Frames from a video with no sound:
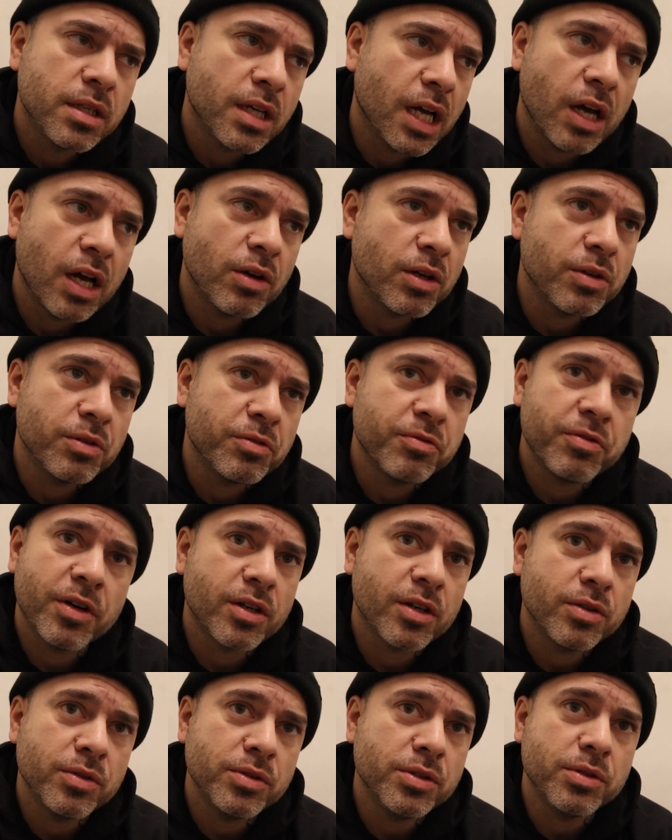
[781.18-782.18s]
I don't give a fuck
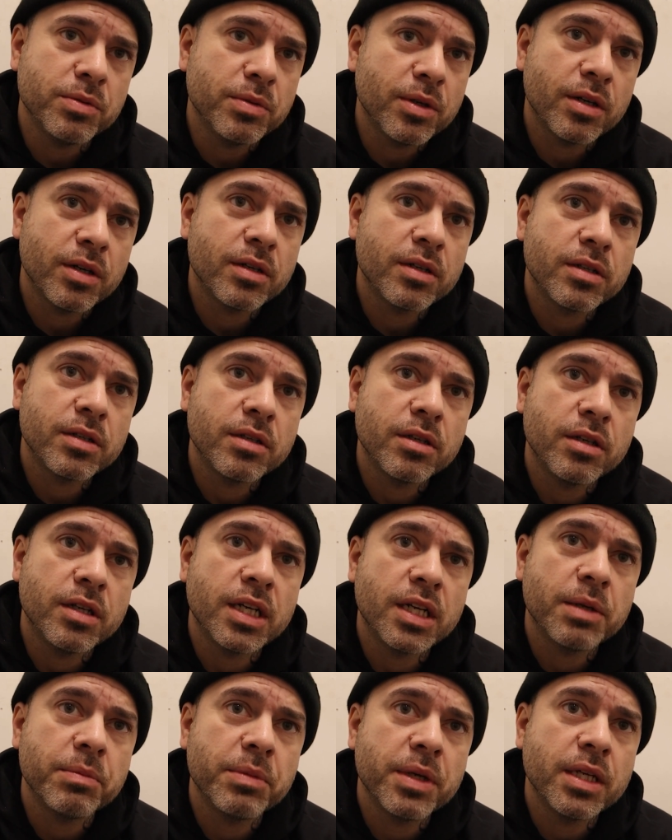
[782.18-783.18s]
who you are. You know
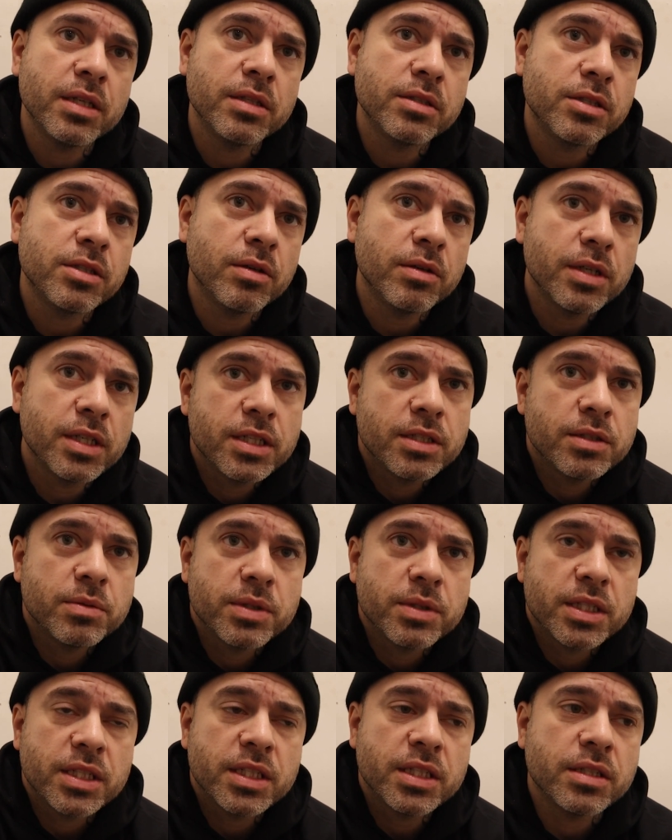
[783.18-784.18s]
what I mean? So it is
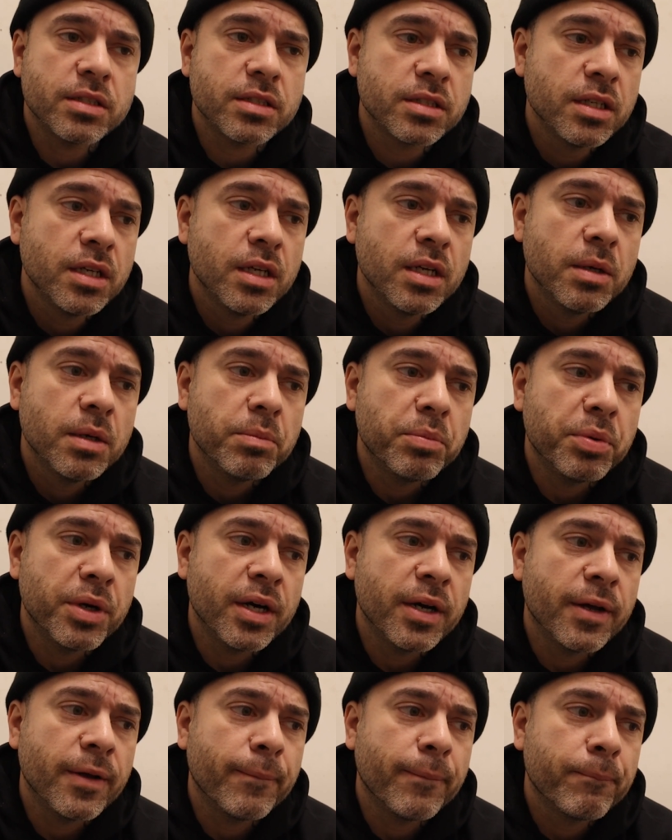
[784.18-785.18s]
what it is.
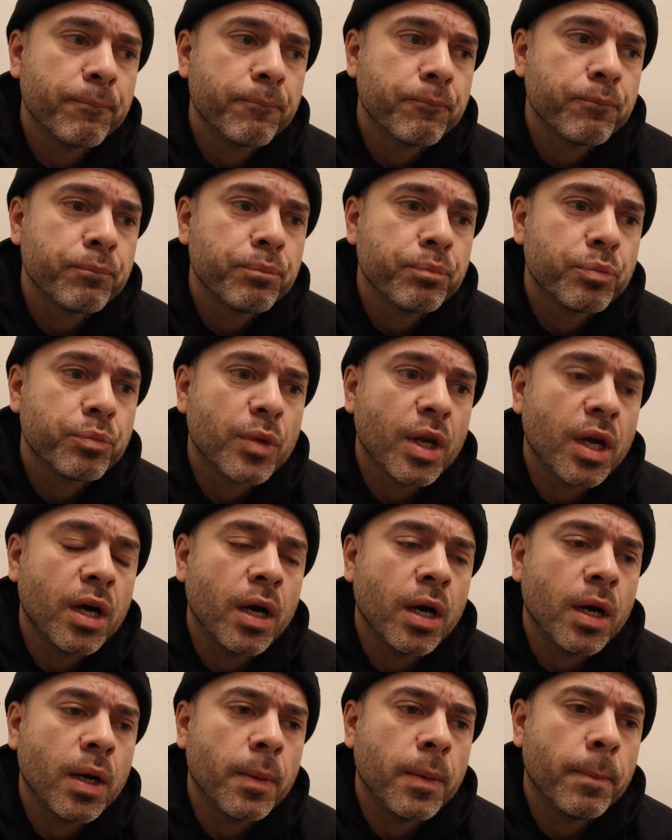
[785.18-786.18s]
But
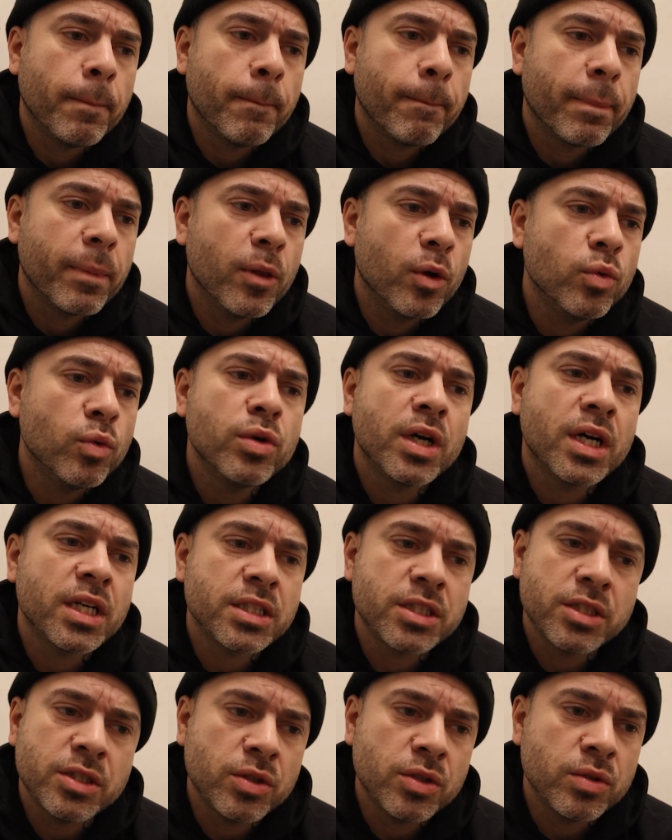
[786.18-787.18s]

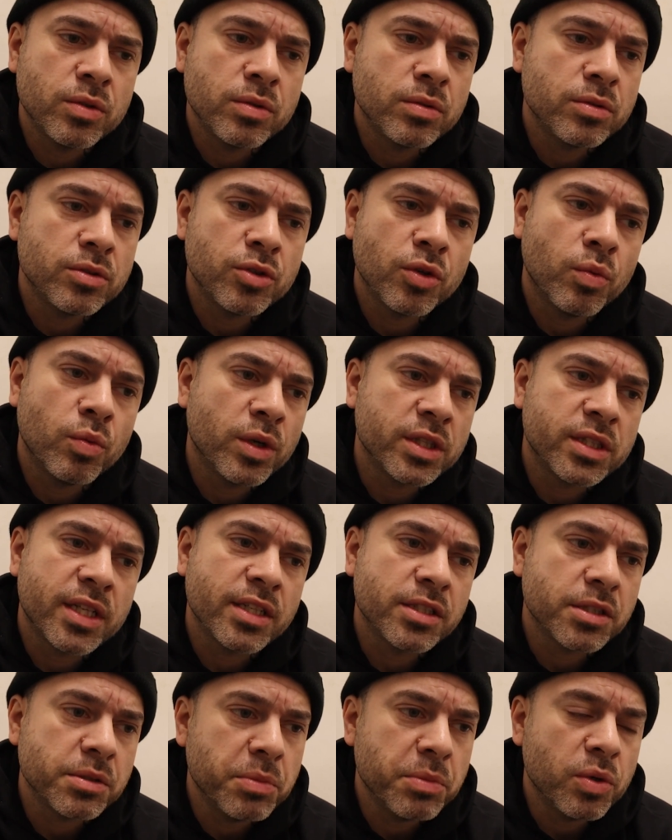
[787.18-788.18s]
Ugas don't want that
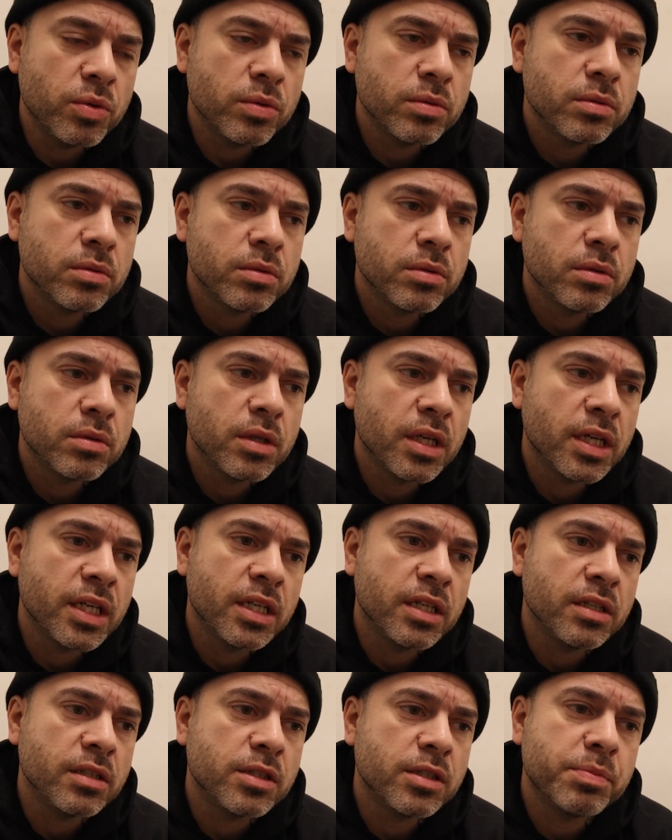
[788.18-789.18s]
smoke, and
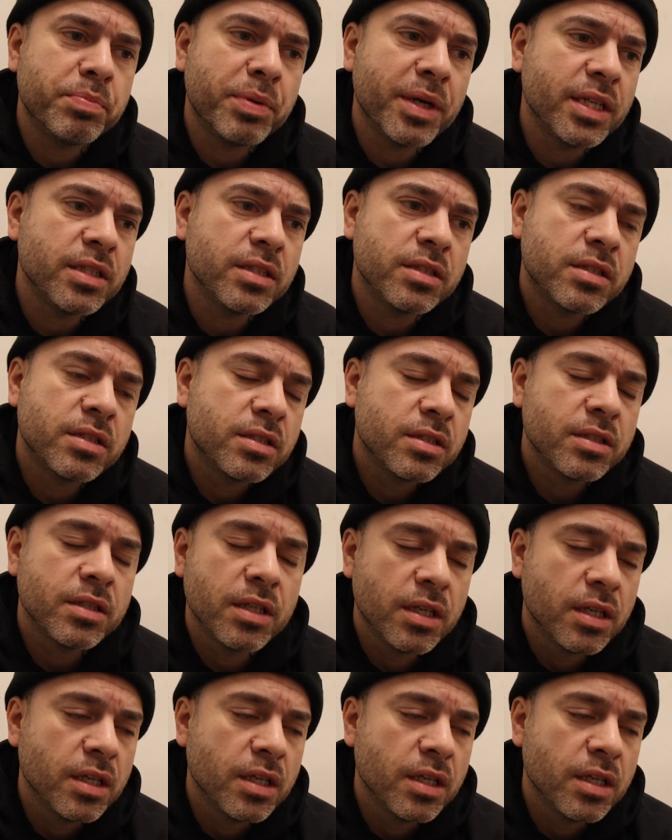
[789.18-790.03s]
Spence